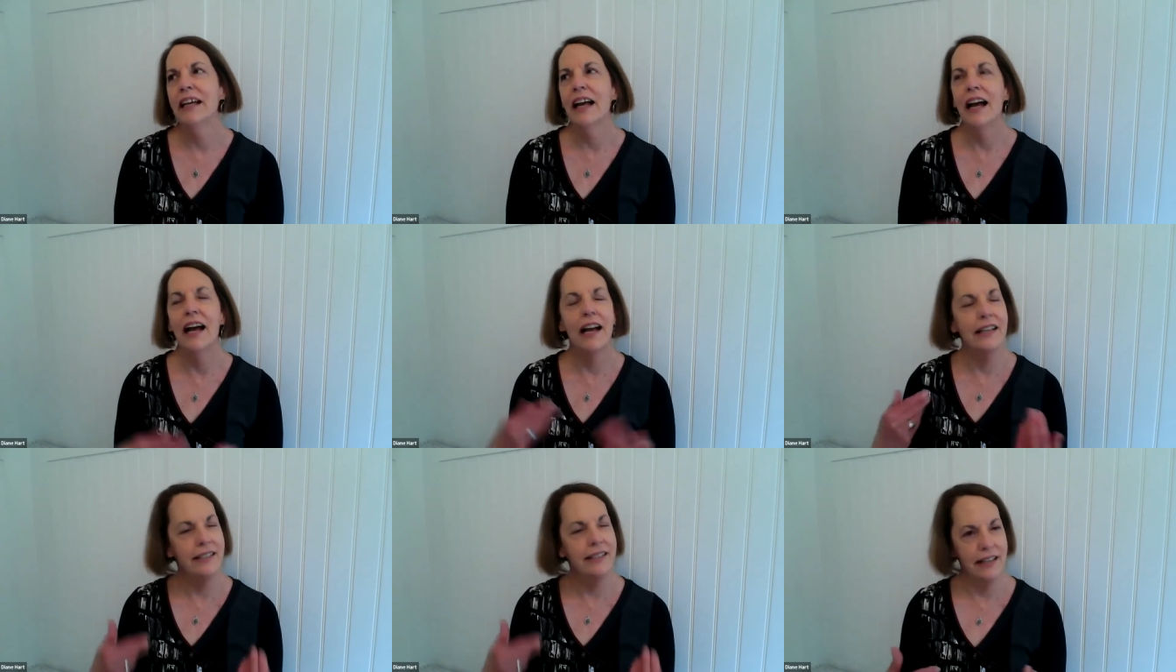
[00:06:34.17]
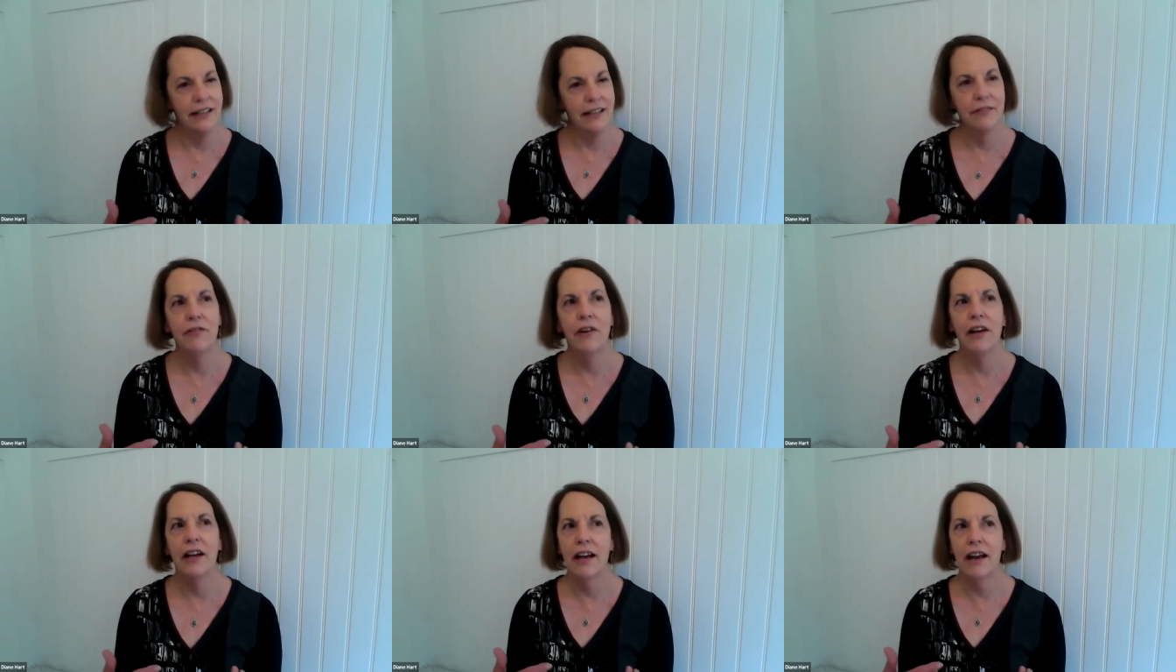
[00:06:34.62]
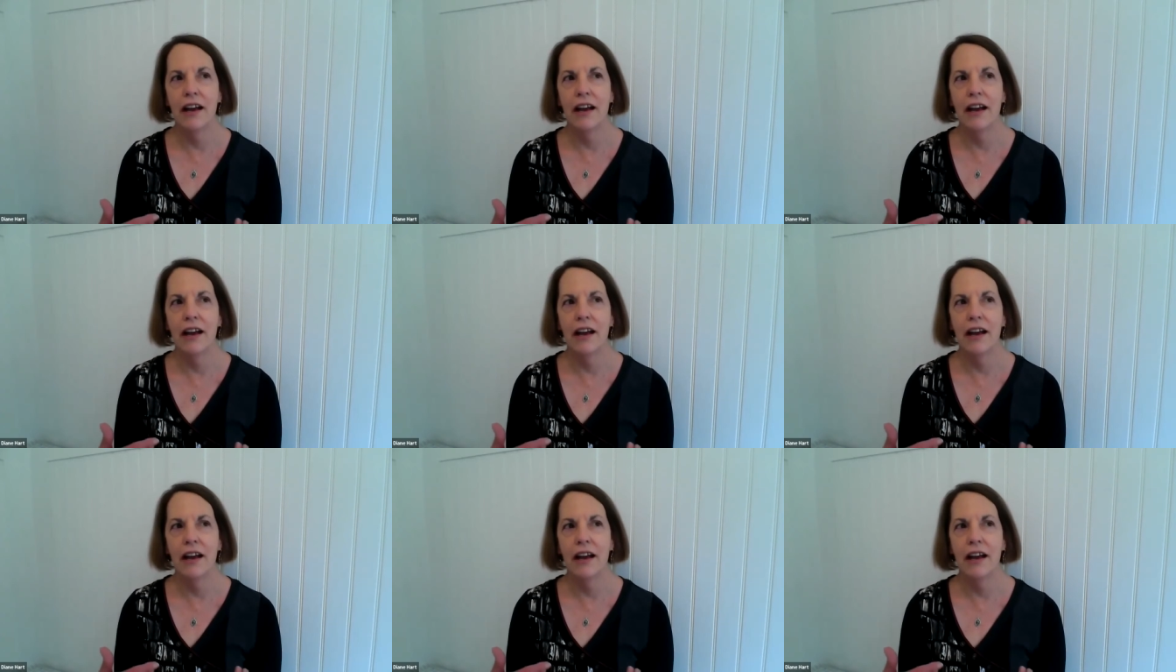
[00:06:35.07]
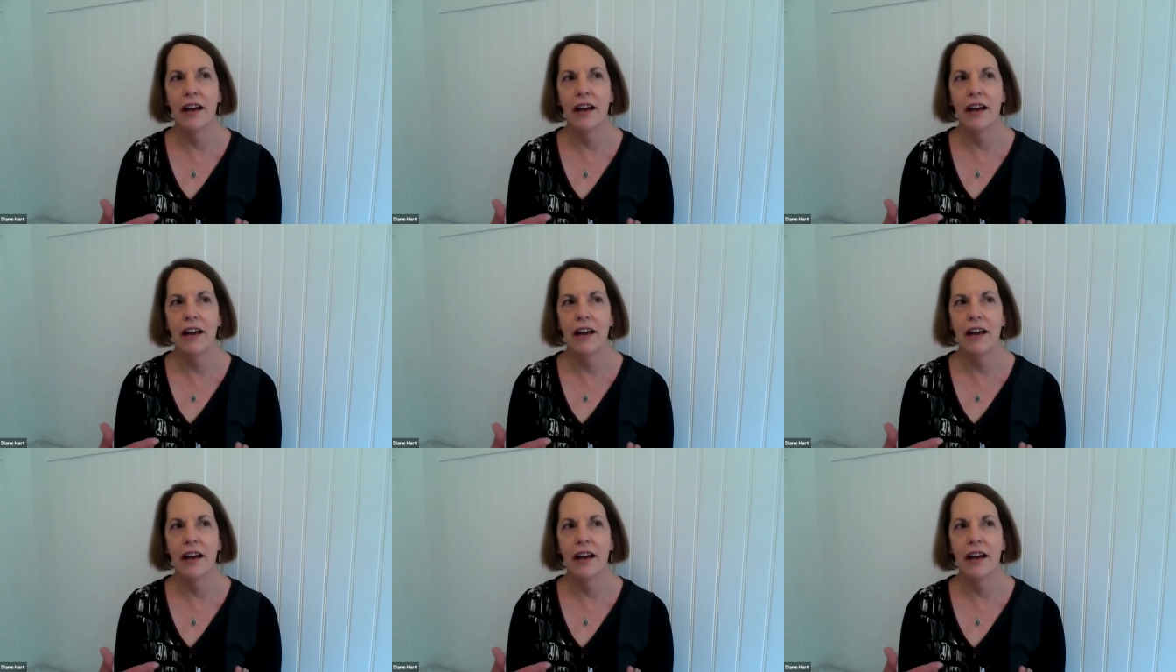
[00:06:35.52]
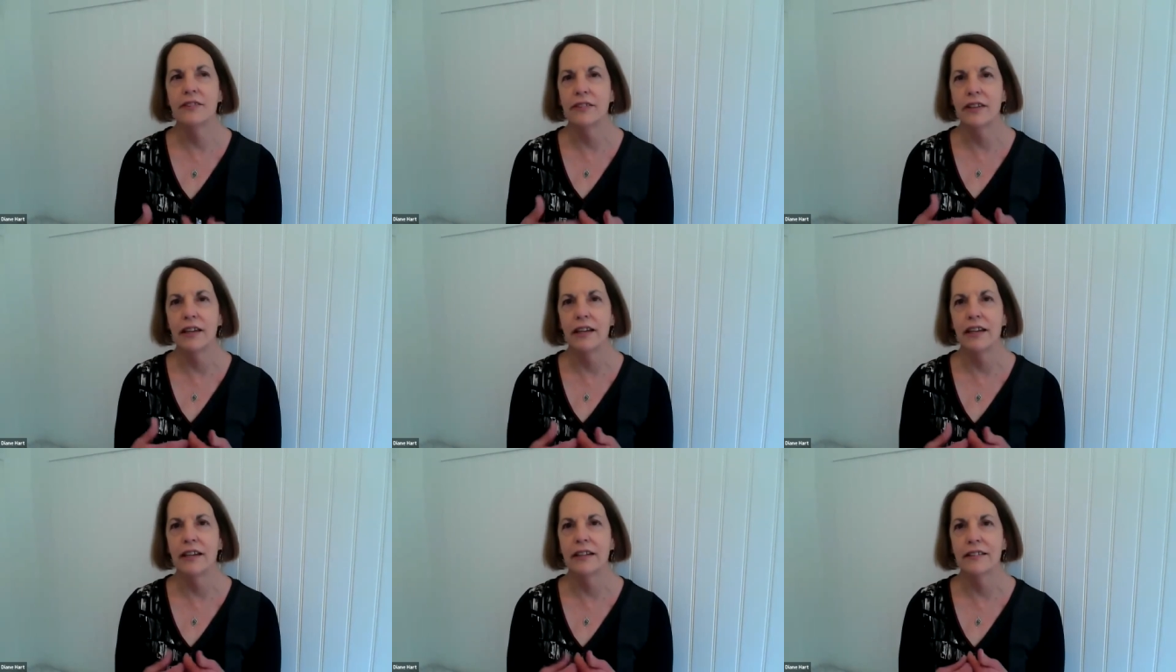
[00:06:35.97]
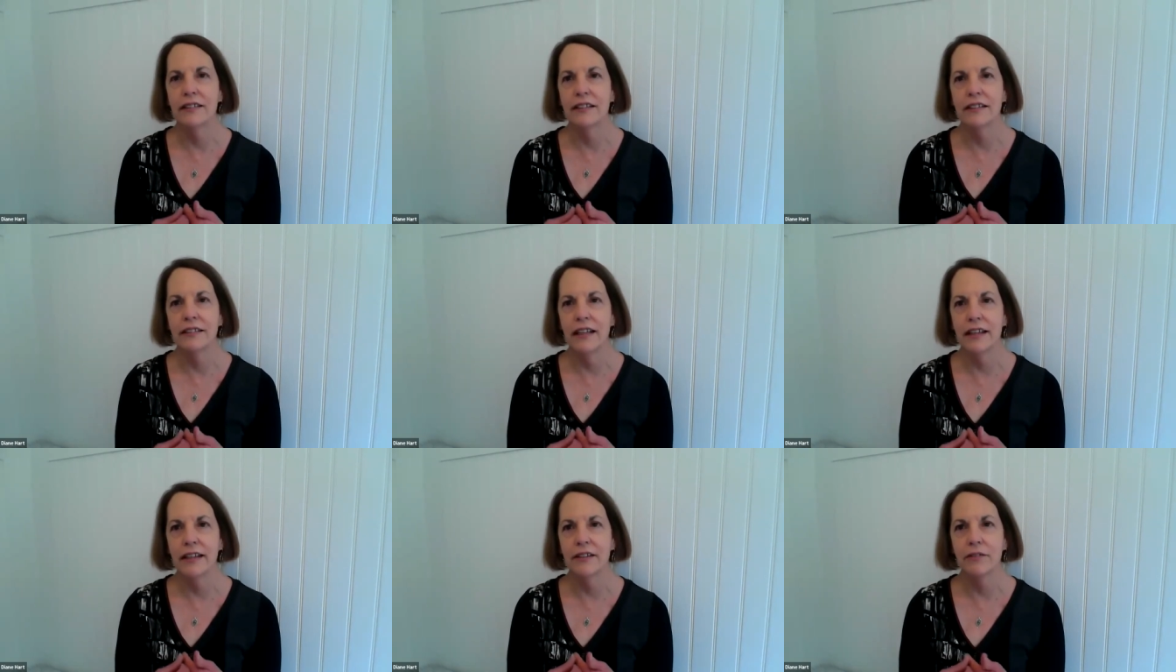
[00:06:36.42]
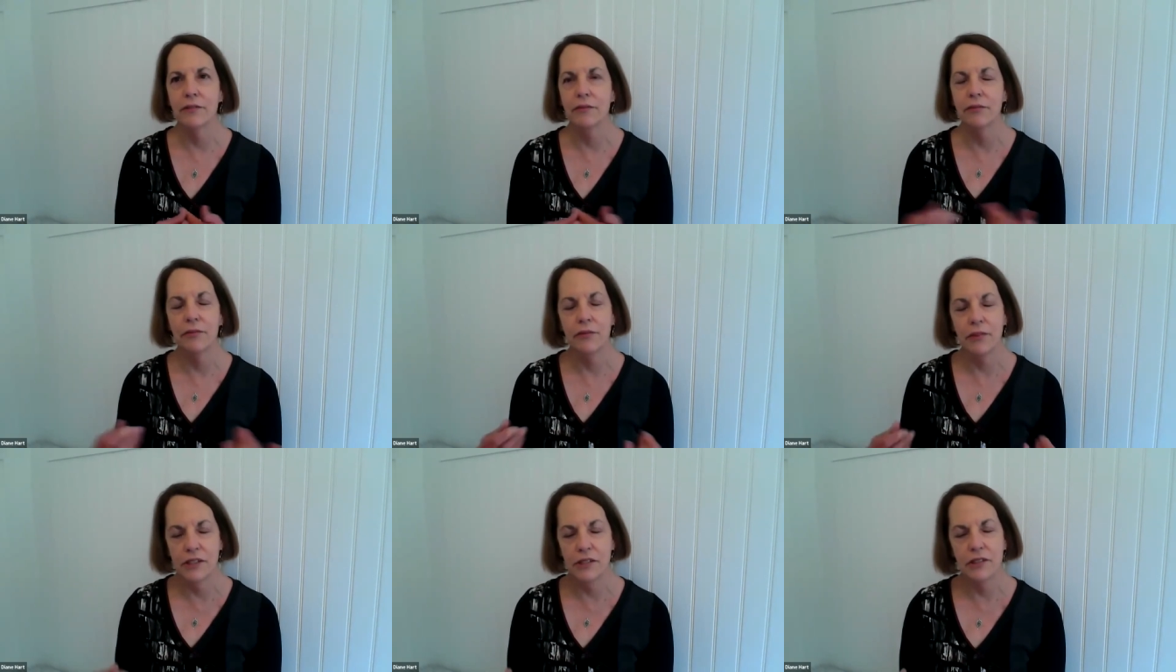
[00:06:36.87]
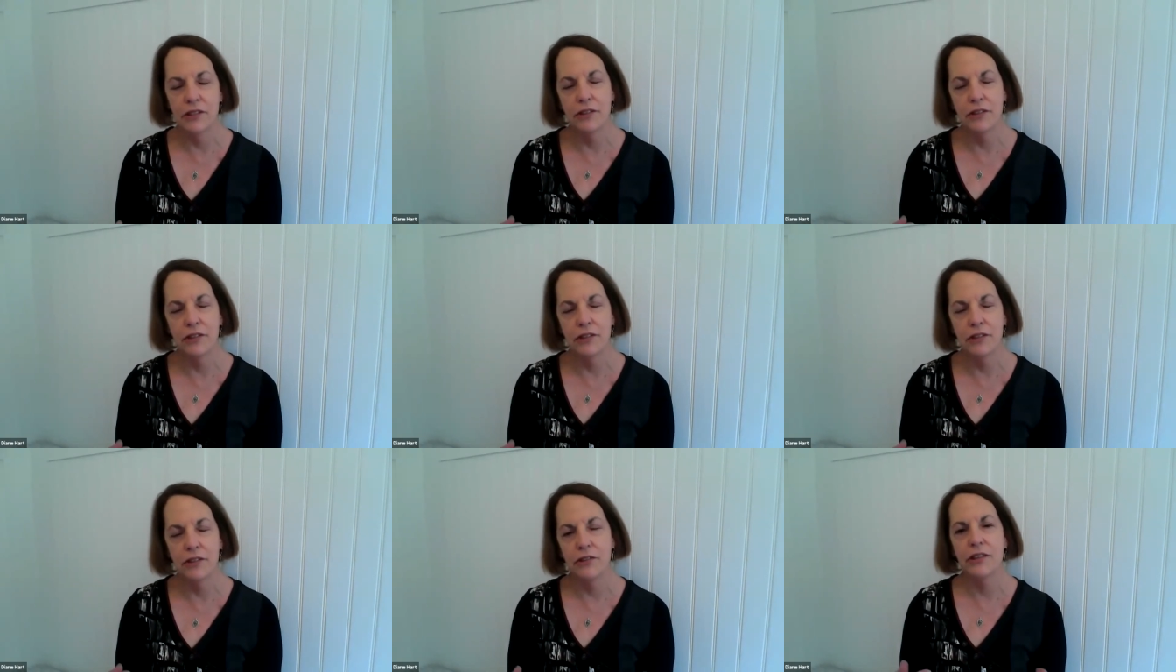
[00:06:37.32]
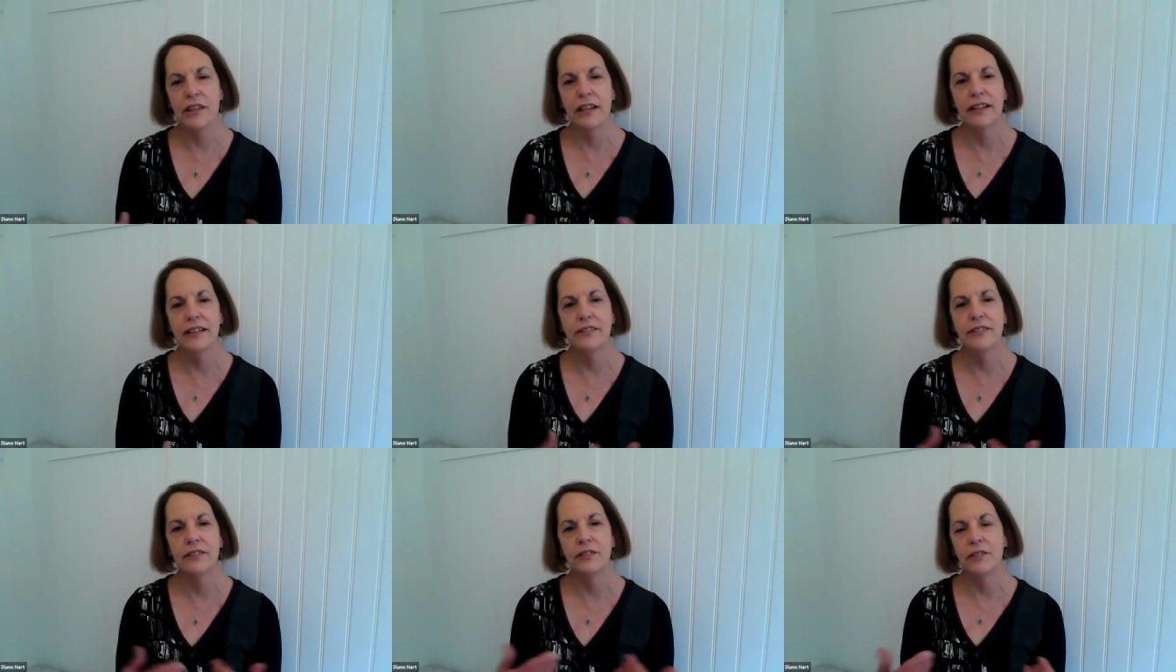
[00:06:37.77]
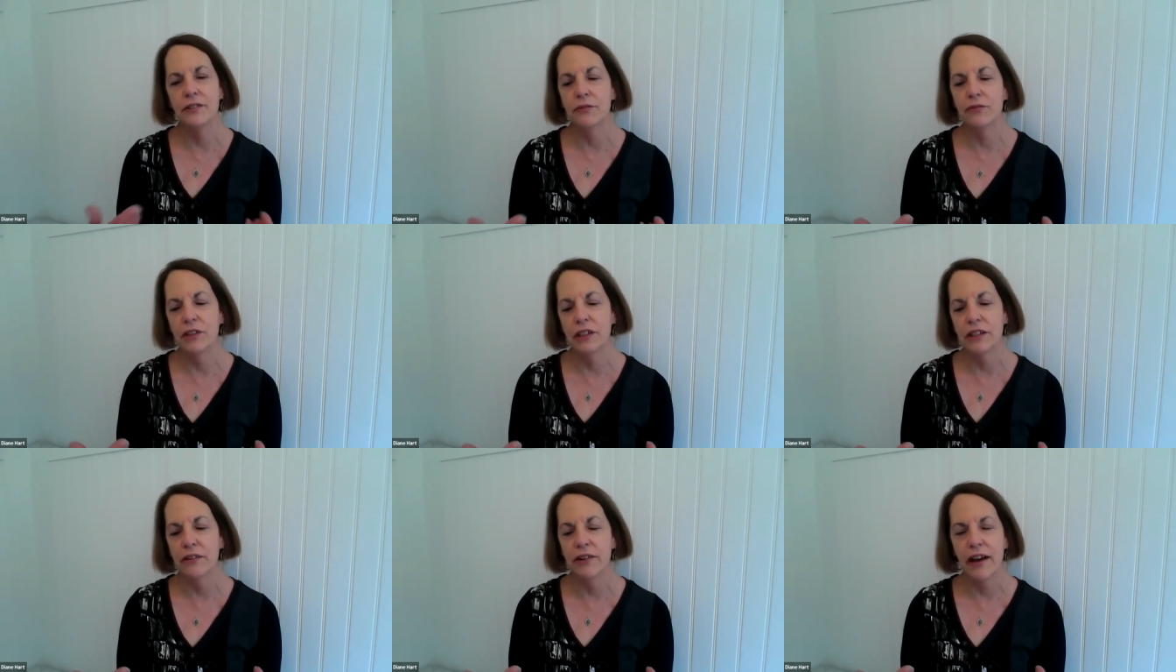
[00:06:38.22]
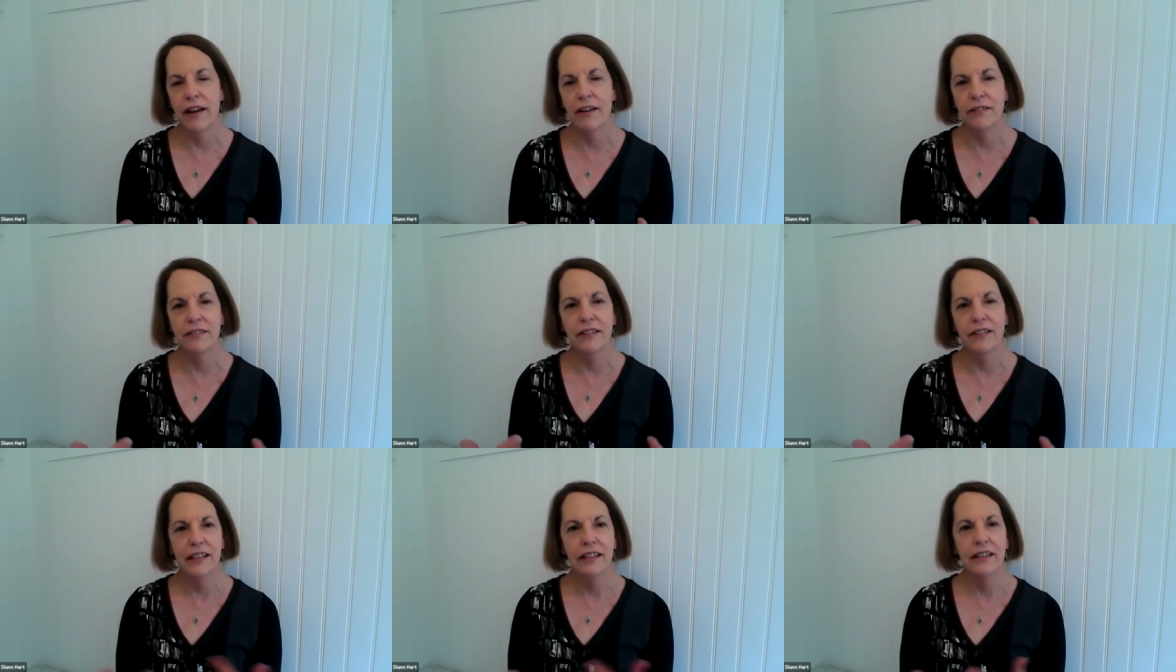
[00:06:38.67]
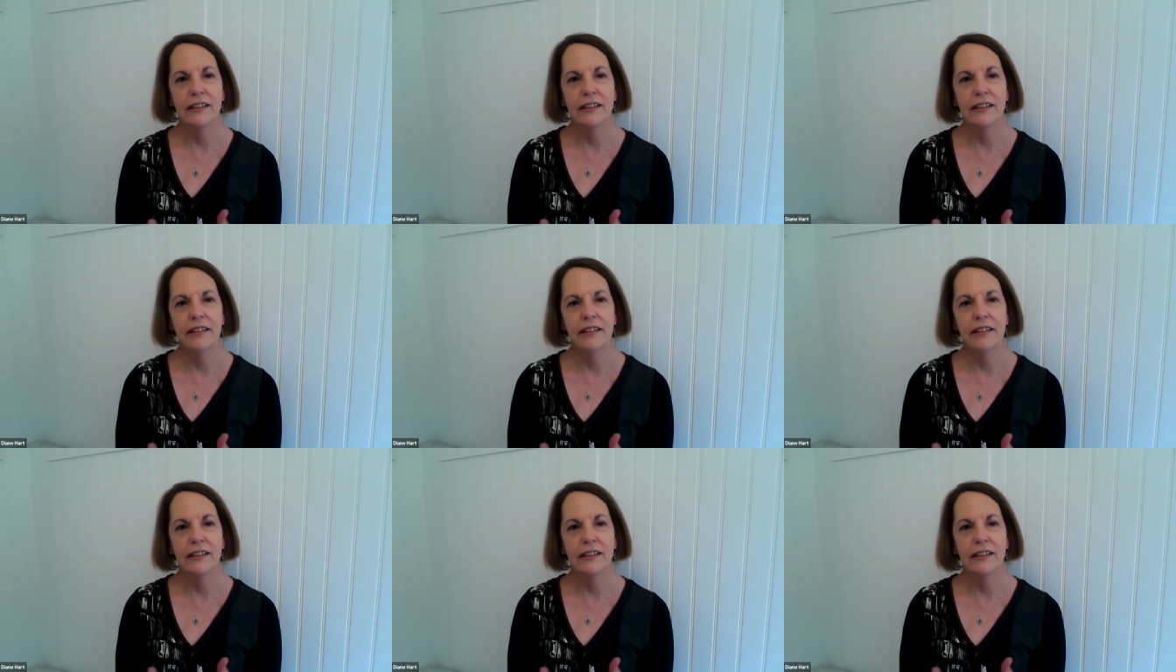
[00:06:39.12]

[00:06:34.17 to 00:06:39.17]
identify objects and like research things to figure out